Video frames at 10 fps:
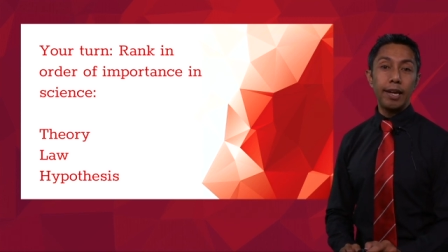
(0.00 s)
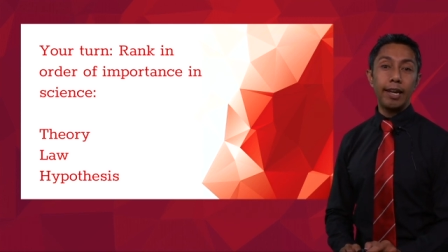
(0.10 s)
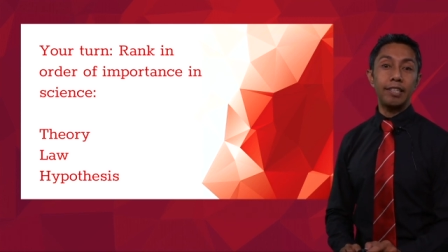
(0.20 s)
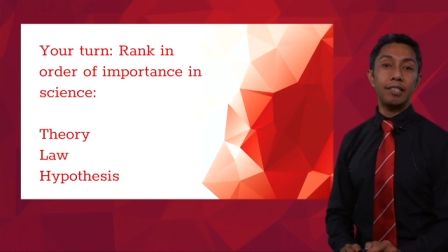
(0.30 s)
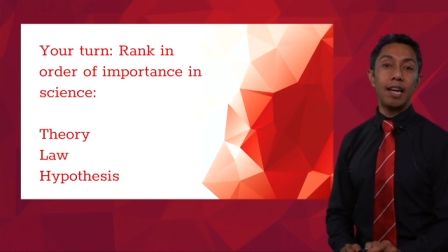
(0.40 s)

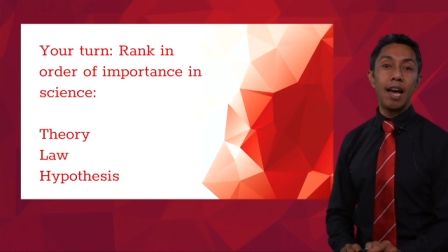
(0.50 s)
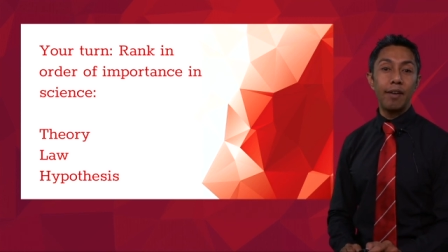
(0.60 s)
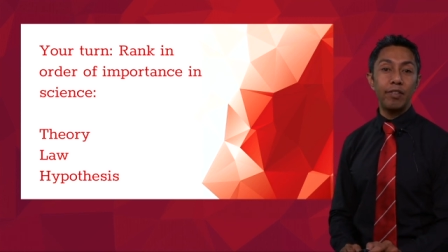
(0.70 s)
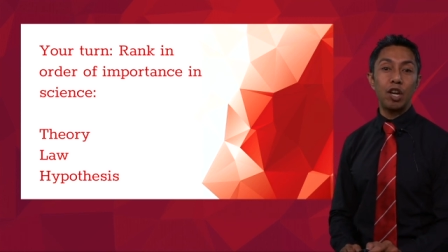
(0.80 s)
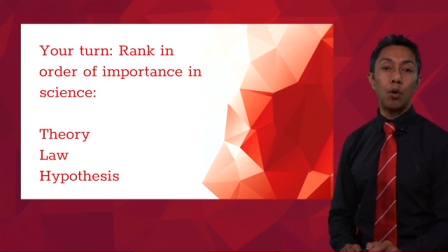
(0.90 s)
is to
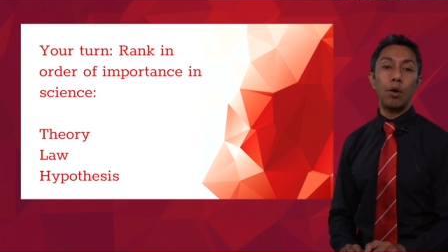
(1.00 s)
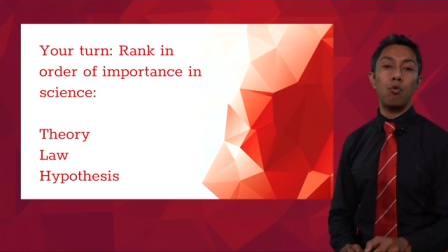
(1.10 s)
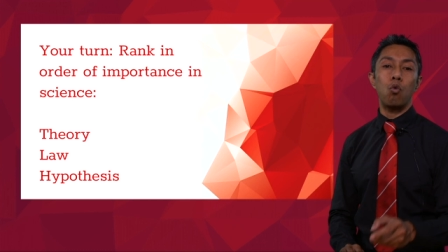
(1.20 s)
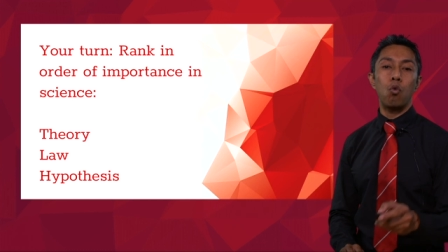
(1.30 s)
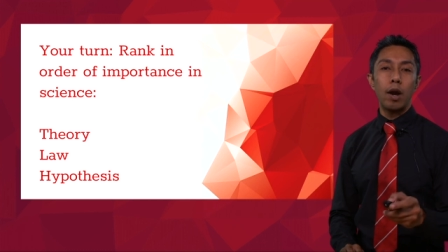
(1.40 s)
have a go at
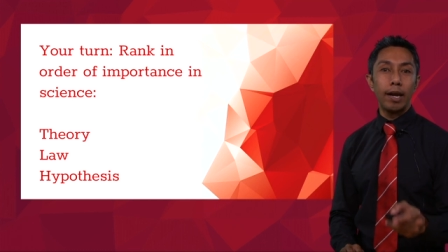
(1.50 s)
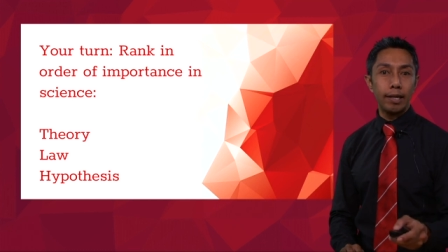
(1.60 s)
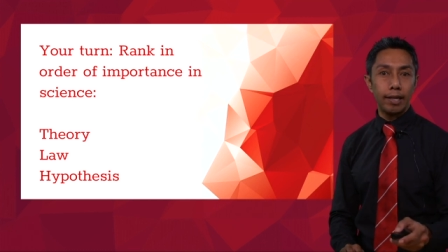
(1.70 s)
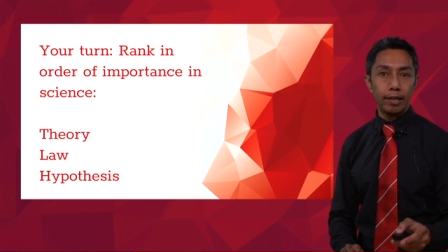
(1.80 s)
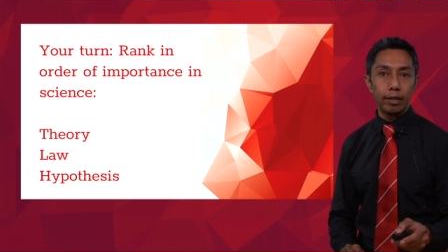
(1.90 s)

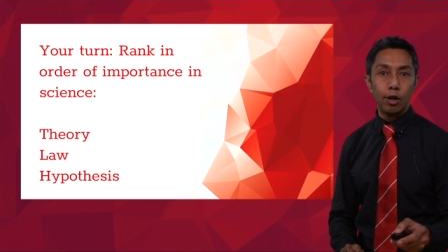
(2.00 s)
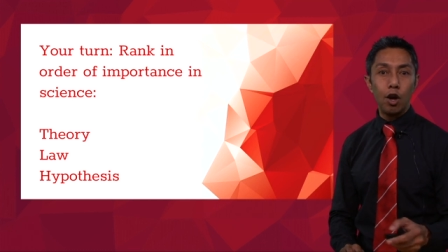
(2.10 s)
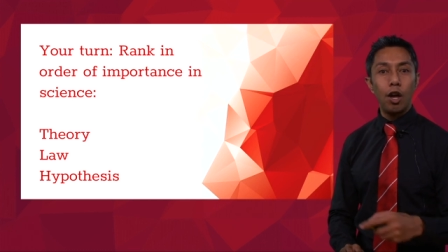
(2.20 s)
ranking